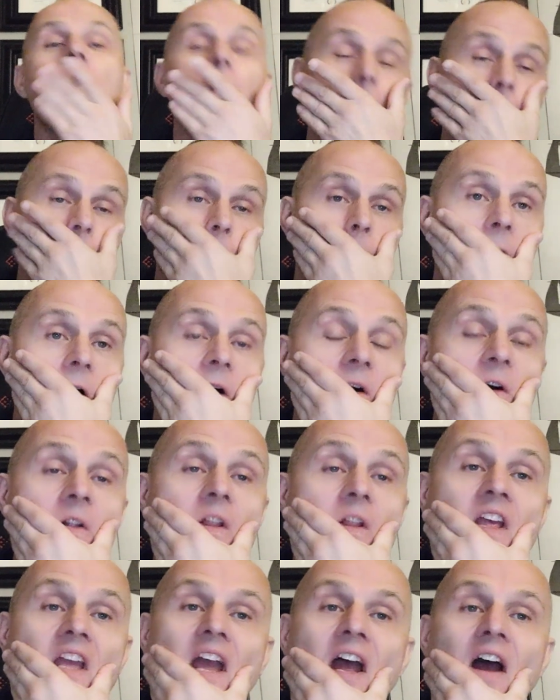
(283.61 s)
you know,
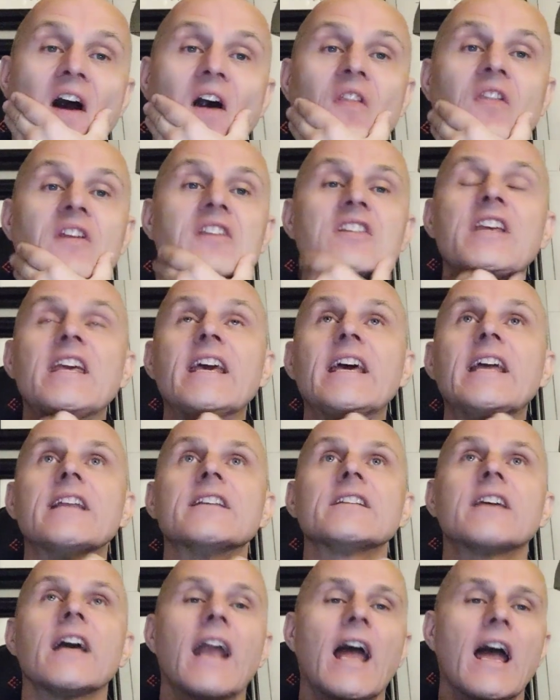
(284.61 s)
holy cow, this kid
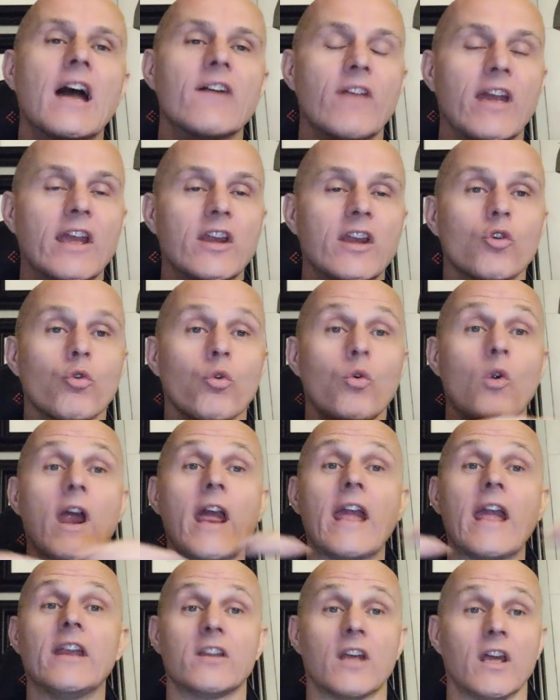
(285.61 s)
is going to have a
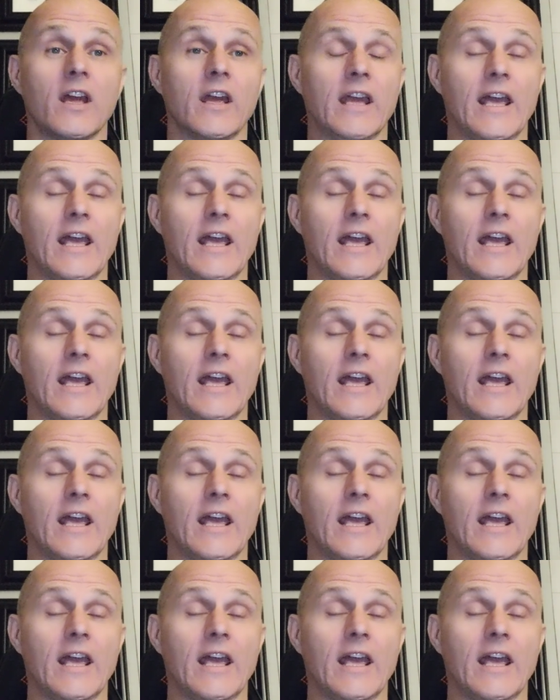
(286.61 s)
great